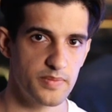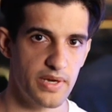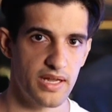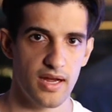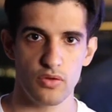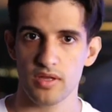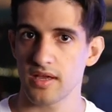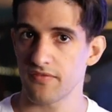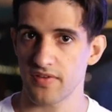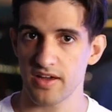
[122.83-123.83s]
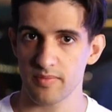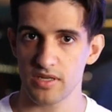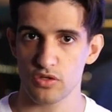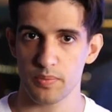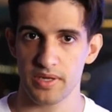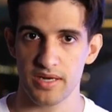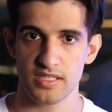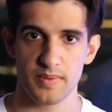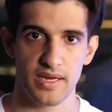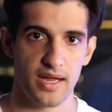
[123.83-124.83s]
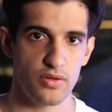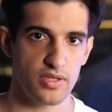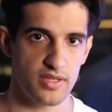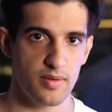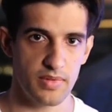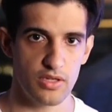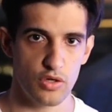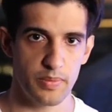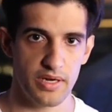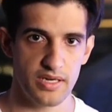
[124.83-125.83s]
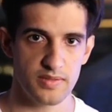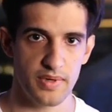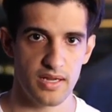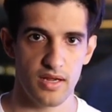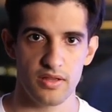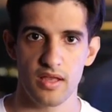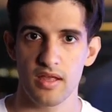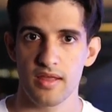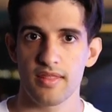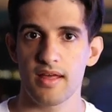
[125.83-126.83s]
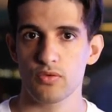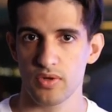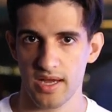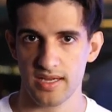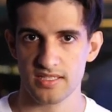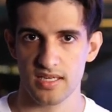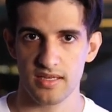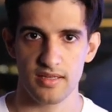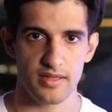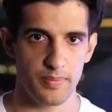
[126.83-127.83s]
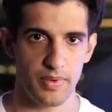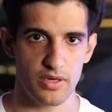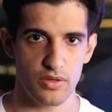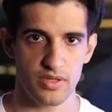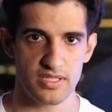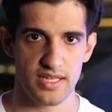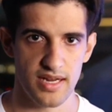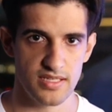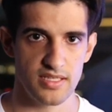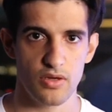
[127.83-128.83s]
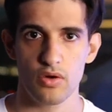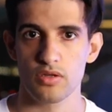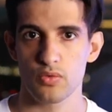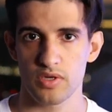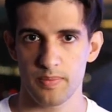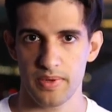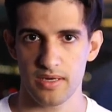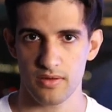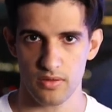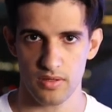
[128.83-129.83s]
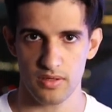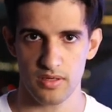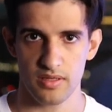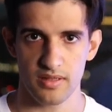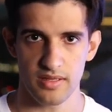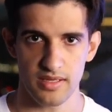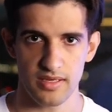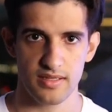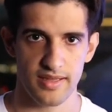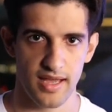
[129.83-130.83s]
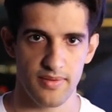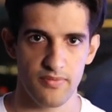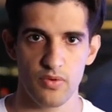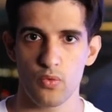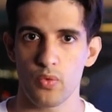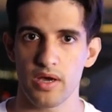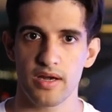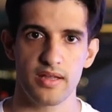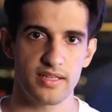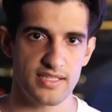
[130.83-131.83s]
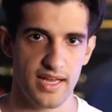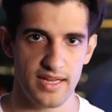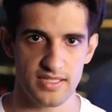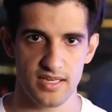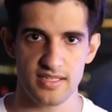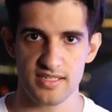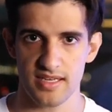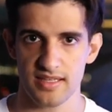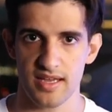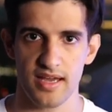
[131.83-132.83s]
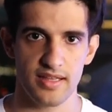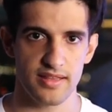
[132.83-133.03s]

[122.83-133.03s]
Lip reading: breakout, a 5 minute open range breakout, a 10 minute open range breakout. That would actually depend on the strategy, or it would depend on the time where it's actually set and